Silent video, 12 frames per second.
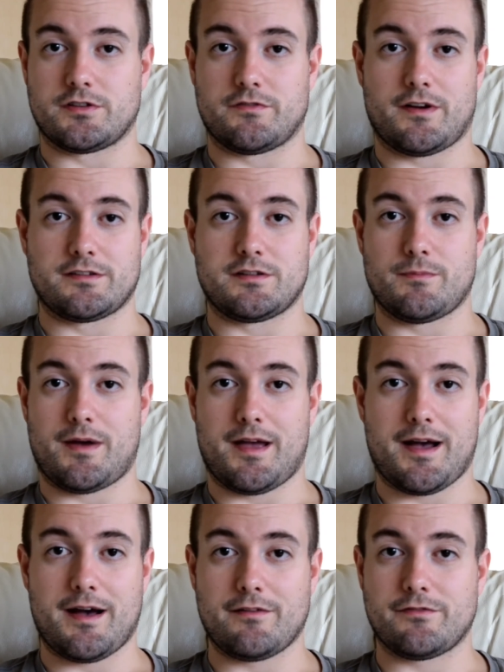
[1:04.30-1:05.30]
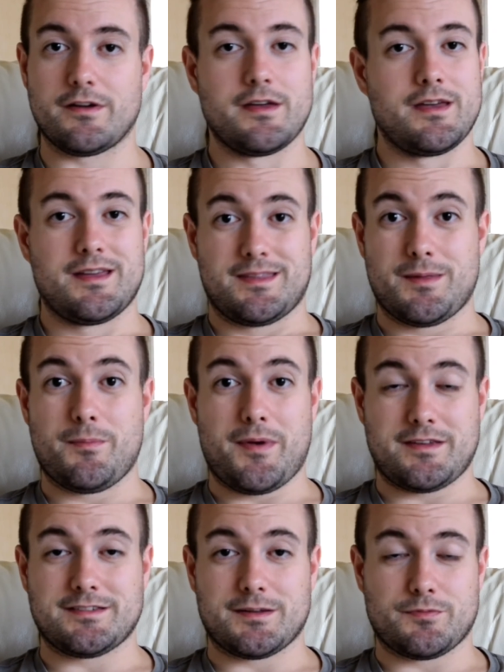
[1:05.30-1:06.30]
device you may have. The
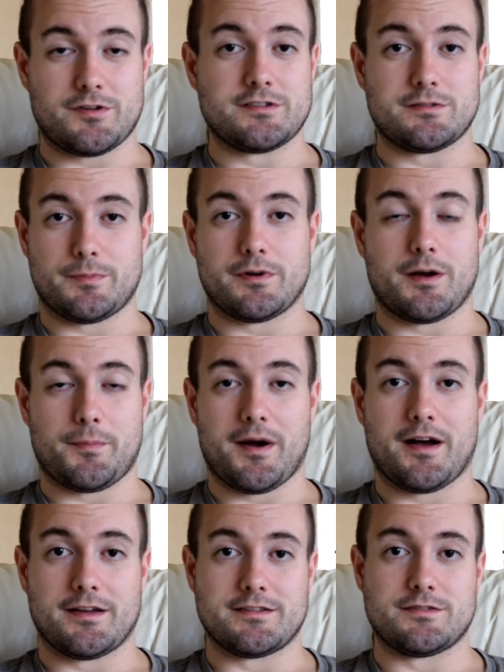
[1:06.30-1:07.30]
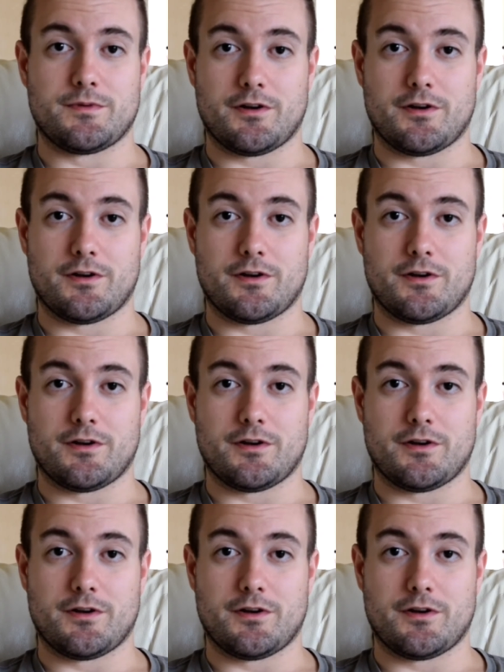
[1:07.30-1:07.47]
basic principle applies to it